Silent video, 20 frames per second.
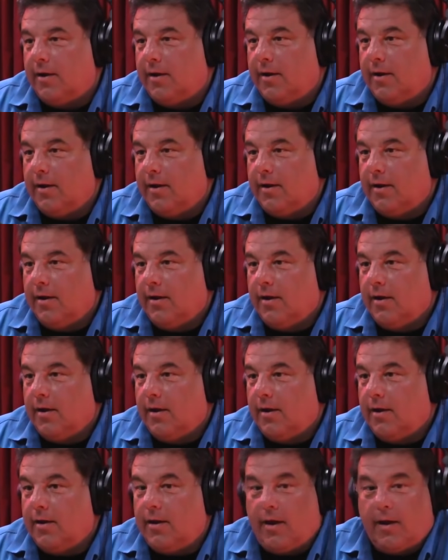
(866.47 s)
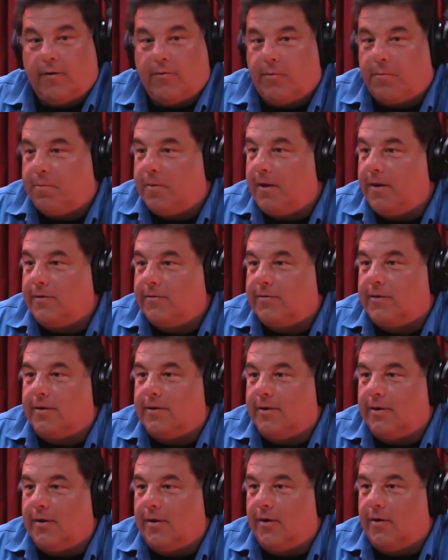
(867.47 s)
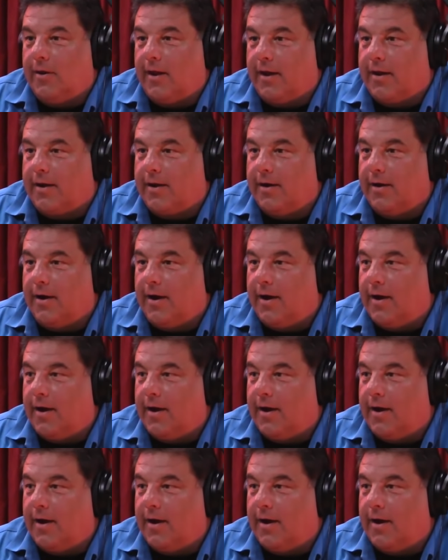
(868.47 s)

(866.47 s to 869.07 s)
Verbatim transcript: Really. Yeah, he replaced you. You know, like uh,